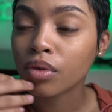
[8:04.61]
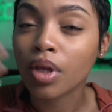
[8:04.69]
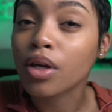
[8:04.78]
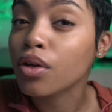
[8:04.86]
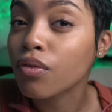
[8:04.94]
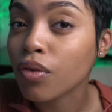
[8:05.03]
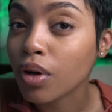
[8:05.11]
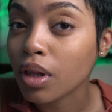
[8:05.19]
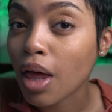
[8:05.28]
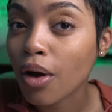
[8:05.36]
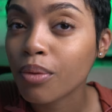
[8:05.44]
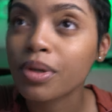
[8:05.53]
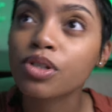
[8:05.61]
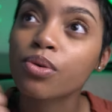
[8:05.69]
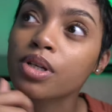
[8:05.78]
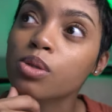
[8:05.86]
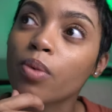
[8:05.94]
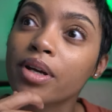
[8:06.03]
Thank you for allowing me to
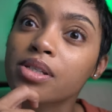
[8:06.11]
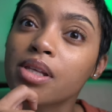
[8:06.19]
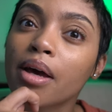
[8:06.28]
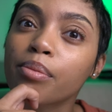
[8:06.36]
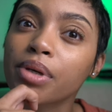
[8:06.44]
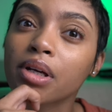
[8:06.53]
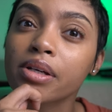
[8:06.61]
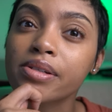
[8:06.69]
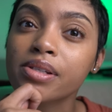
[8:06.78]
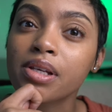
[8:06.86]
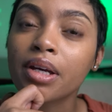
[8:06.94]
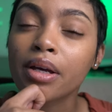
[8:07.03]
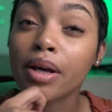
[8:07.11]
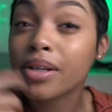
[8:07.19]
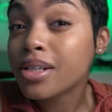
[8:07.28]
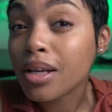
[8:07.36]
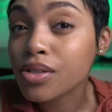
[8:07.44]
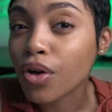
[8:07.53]
express that because
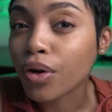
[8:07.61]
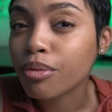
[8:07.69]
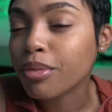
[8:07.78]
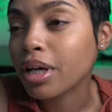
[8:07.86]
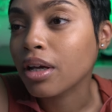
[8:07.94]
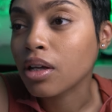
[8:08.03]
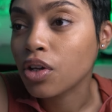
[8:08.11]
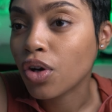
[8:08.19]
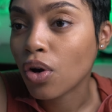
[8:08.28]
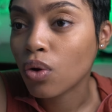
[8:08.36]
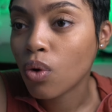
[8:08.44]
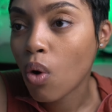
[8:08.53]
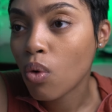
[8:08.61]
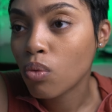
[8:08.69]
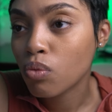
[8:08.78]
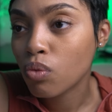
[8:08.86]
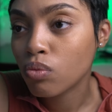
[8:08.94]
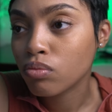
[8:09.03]
it does hurt me. You know,
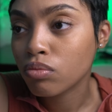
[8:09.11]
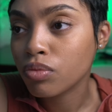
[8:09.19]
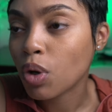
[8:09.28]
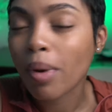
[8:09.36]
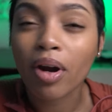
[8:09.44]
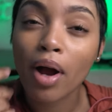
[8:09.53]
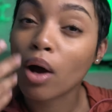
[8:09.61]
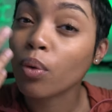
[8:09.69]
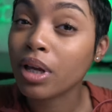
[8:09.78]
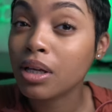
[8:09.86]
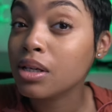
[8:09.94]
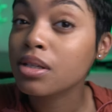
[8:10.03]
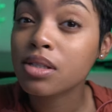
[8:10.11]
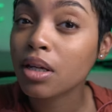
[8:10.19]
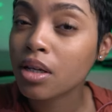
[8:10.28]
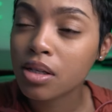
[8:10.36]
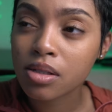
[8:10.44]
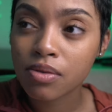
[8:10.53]
no matter how easy
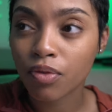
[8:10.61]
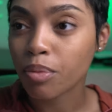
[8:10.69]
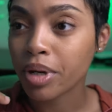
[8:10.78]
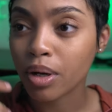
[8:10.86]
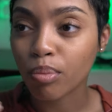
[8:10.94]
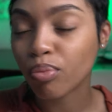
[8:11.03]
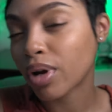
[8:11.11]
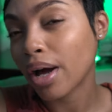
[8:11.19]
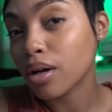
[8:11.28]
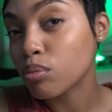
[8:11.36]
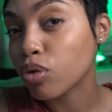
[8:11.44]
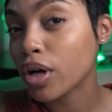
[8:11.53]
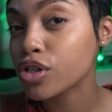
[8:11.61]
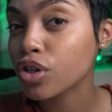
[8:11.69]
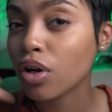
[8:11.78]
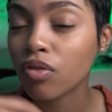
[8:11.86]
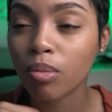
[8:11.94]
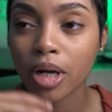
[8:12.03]
it is for me to kind of brush
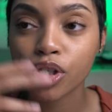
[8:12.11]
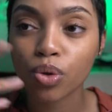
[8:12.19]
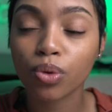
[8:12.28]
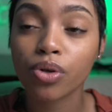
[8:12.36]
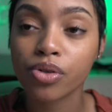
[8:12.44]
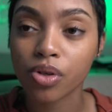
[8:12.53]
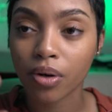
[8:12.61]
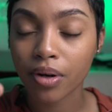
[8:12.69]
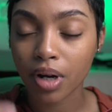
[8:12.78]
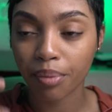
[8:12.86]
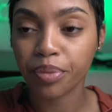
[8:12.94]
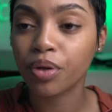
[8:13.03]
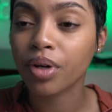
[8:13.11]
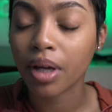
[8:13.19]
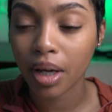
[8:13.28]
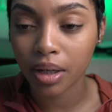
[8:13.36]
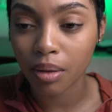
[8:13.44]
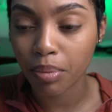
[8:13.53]
it over my shoulders or
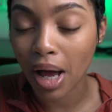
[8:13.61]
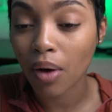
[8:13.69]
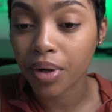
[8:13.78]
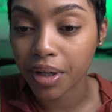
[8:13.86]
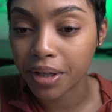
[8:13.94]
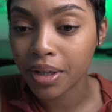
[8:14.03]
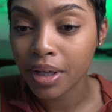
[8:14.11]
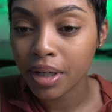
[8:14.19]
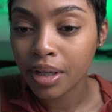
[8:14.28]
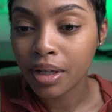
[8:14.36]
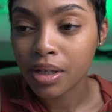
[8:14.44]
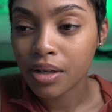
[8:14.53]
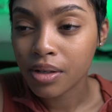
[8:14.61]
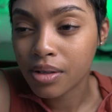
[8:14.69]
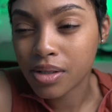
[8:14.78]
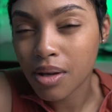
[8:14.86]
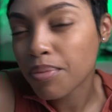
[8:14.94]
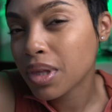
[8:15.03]
communicate about it,
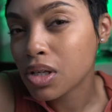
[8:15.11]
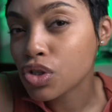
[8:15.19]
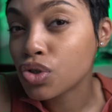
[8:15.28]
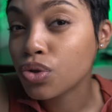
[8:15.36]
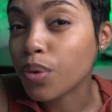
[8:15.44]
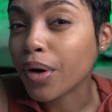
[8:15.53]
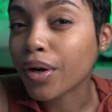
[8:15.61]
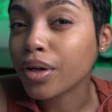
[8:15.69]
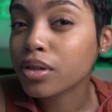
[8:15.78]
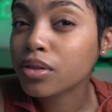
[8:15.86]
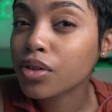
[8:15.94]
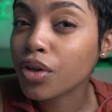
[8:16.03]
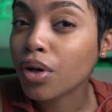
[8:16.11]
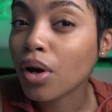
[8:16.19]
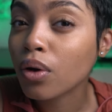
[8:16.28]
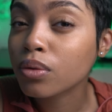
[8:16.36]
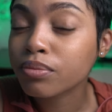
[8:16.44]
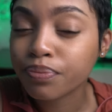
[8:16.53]
some things do hurt, you know?